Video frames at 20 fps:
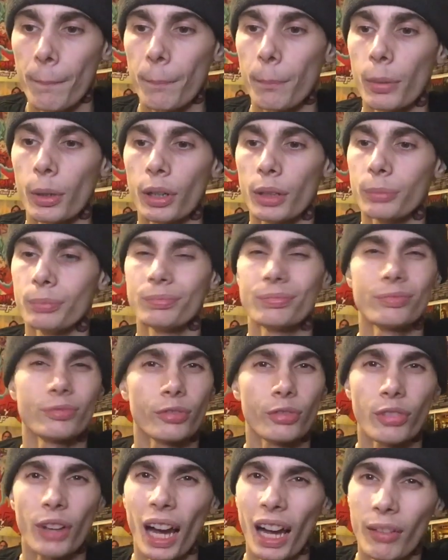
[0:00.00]
But
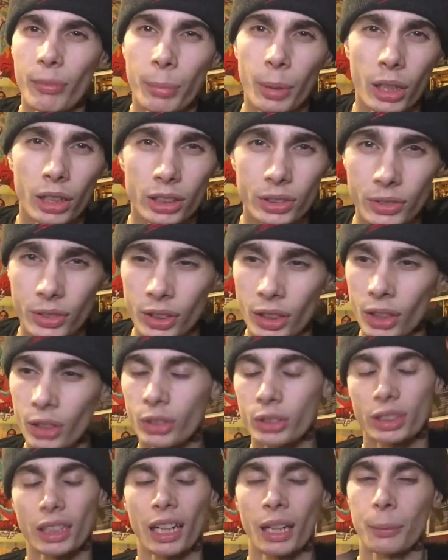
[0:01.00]
$5 for
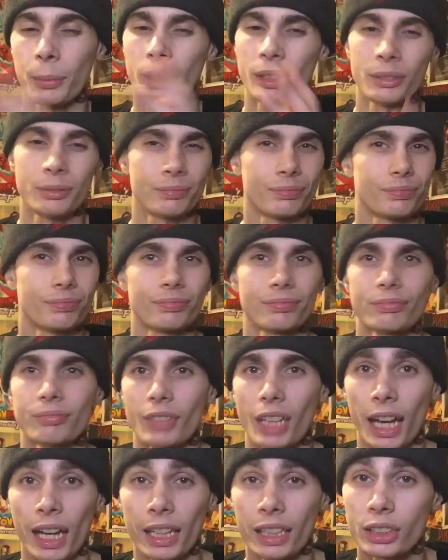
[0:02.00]
those, I mean,
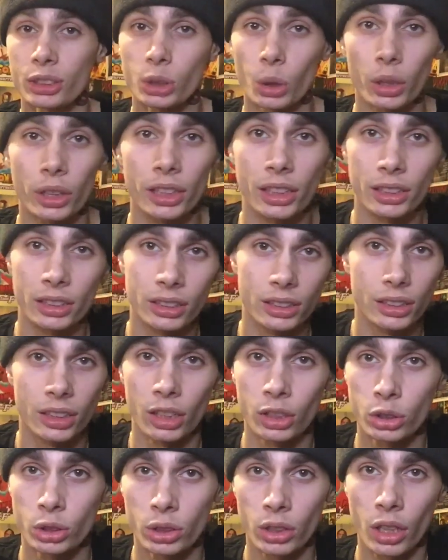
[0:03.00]
I enjoyed
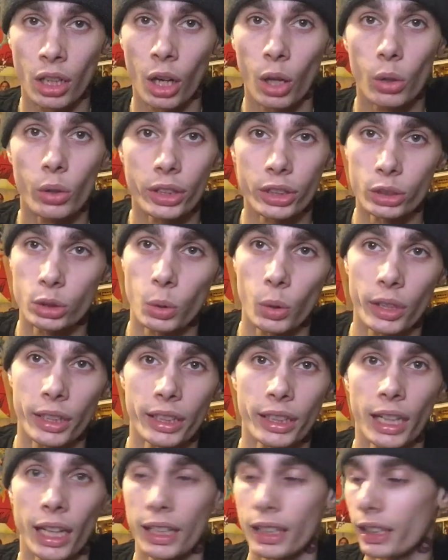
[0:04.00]
the Conan
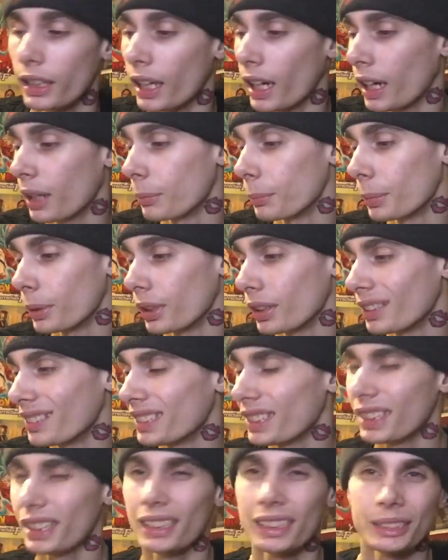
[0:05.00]
2099, but
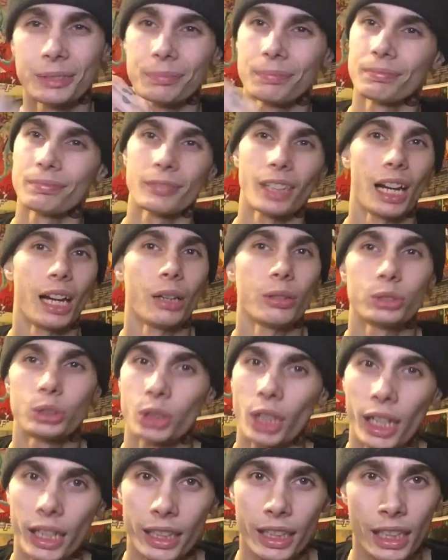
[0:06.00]
I was
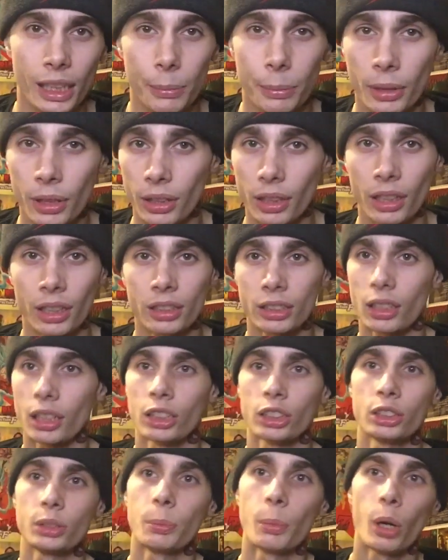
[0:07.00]
trying to keep it
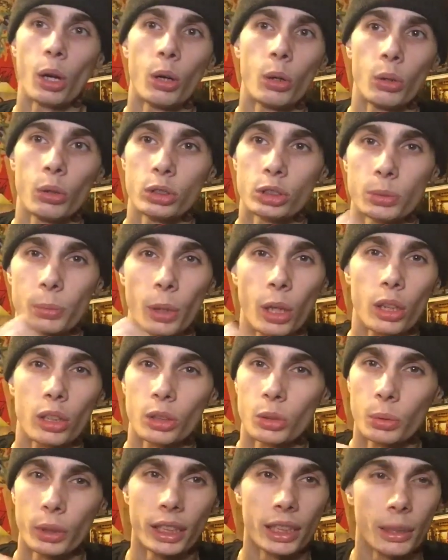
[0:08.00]
a
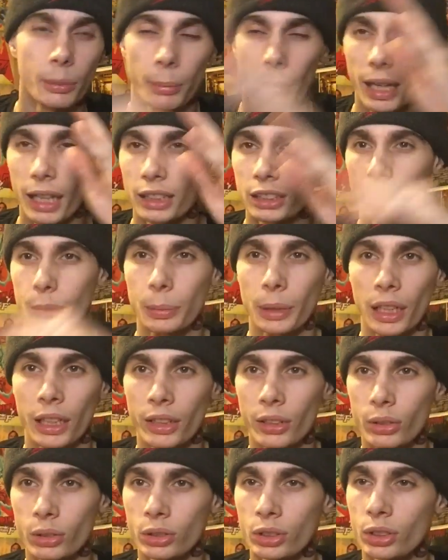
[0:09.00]
smaller week and pass up
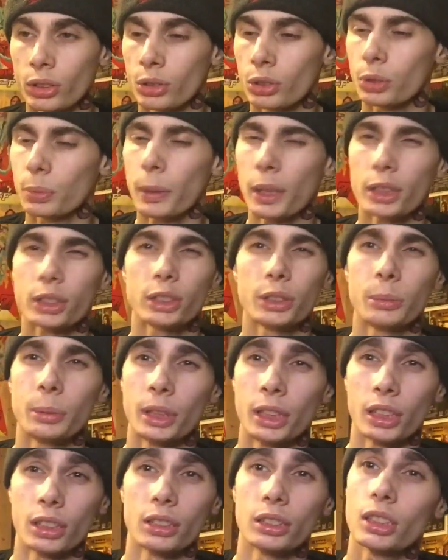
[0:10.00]
on those two, especially
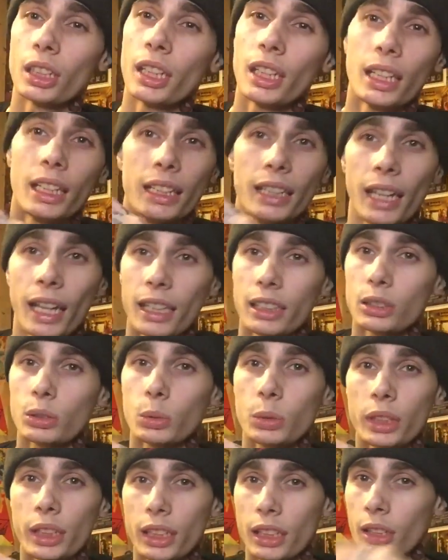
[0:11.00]
because next
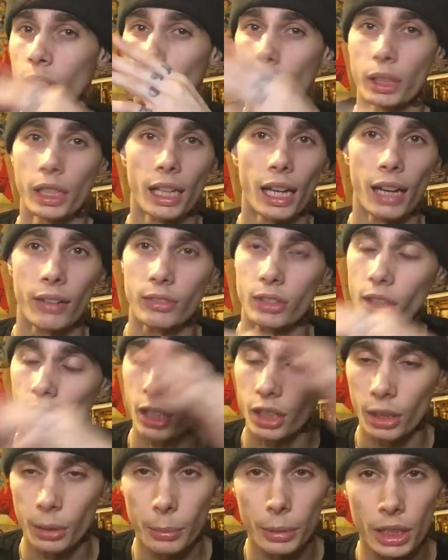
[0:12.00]
week and the week after are
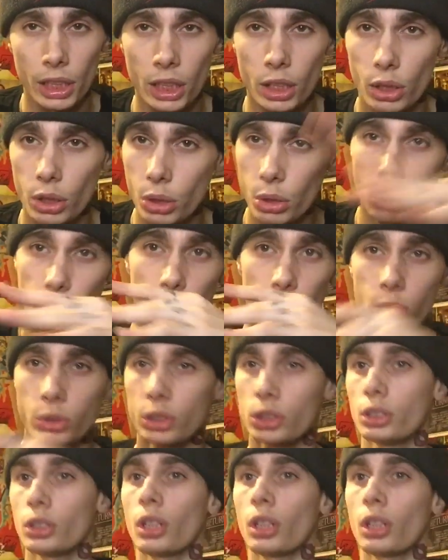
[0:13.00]
going to be huge.